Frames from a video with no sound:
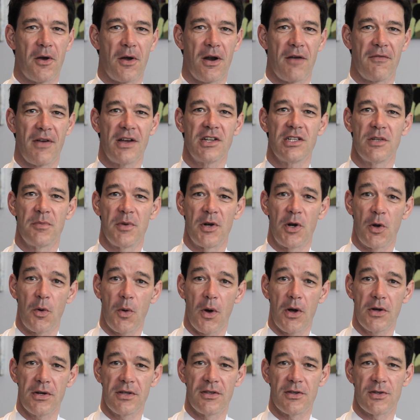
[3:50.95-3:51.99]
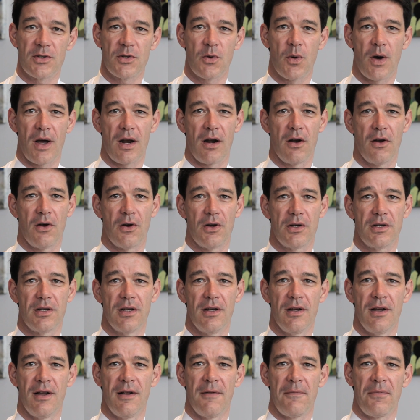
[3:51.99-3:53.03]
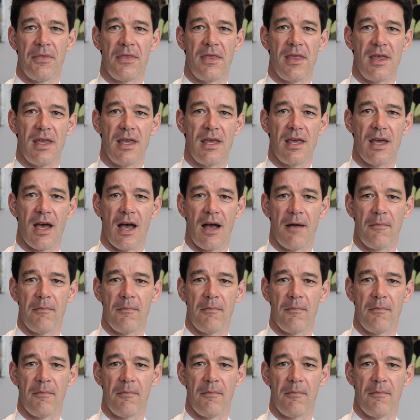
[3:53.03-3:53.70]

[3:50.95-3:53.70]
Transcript: and I've actually been quoting this quite a lot, the